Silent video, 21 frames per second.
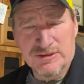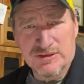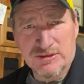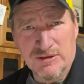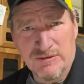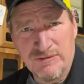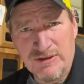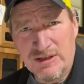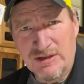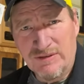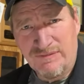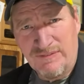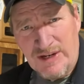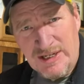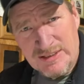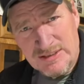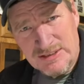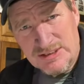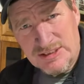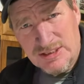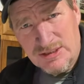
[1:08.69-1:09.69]
So if you could
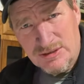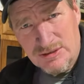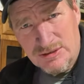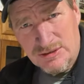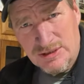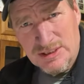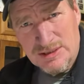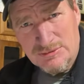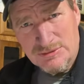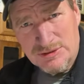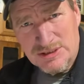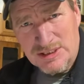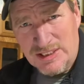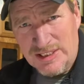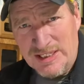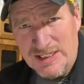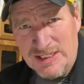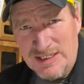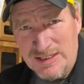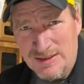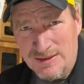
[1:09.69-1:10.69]
find a cedar tree that was
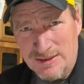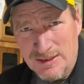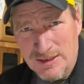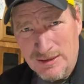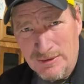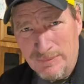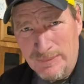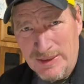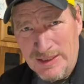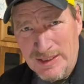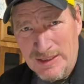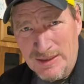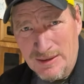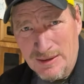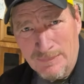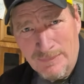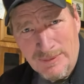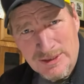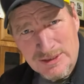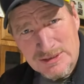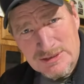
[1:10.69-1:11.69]
leaning a little bit
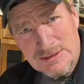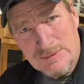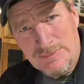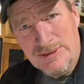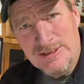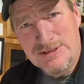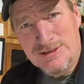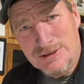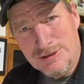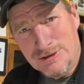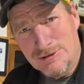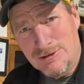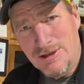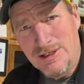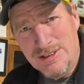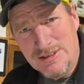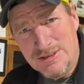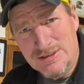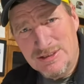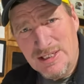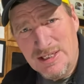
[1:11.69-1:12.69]
amongst a bunch of
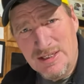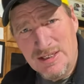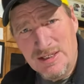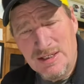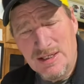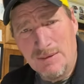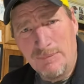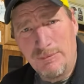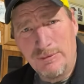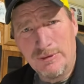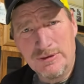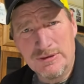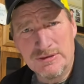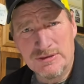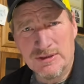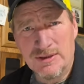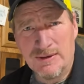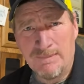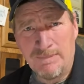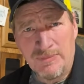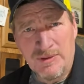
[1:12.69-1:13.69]
straight standing up ones,
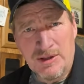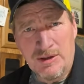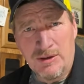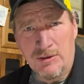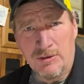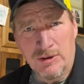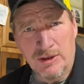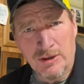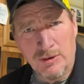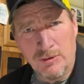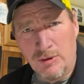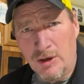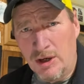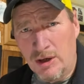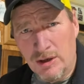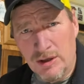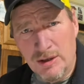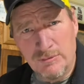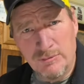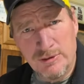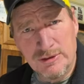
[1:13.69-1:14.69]
or an old
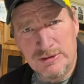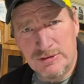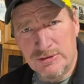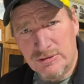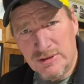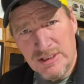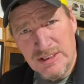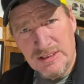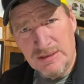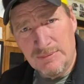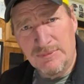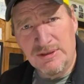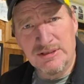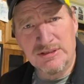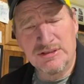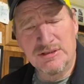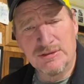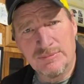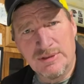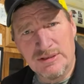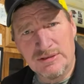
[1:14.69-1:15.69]
hardwood tree
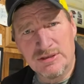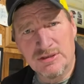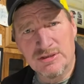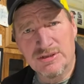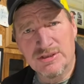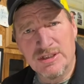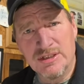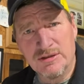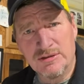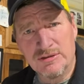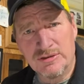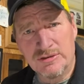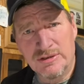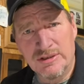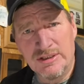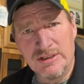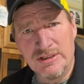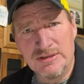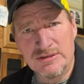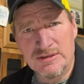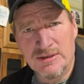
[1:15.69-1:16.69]
amongst a bunch of cedar
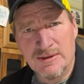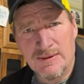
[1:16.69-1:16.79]
trees,